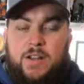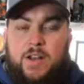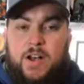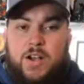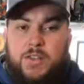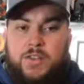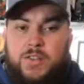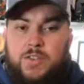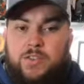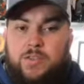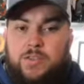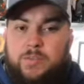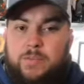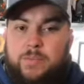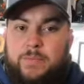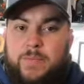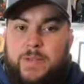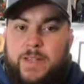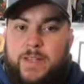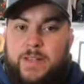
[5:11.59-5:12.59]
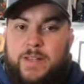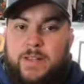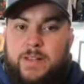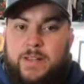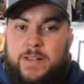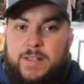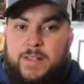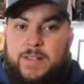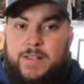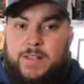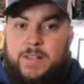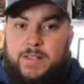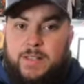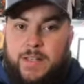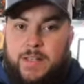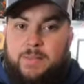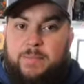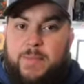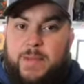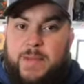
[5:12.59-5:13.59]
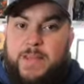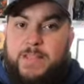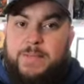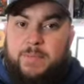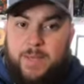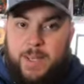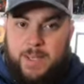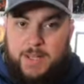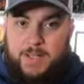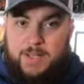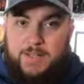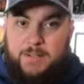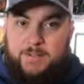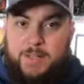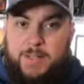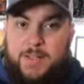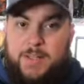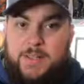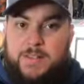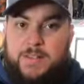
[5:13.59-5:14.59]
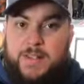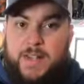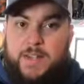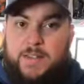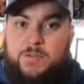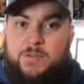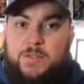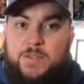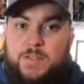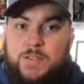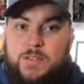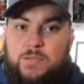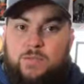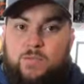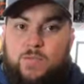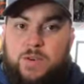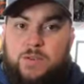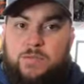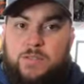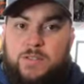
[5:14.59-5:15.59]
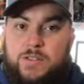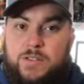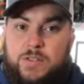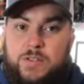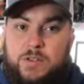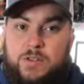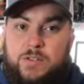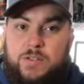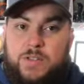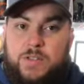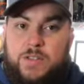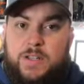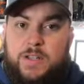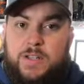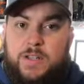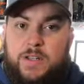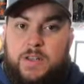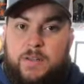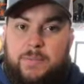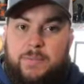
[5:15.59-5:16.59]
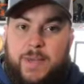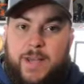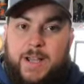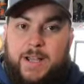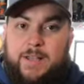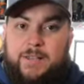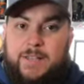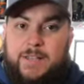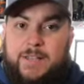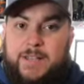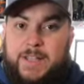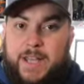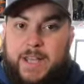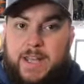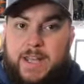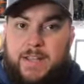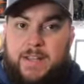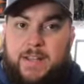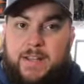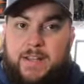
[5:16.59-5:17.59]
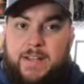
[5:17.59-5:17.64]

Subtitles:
assume it is lead-based paint because that was what was used back in the day.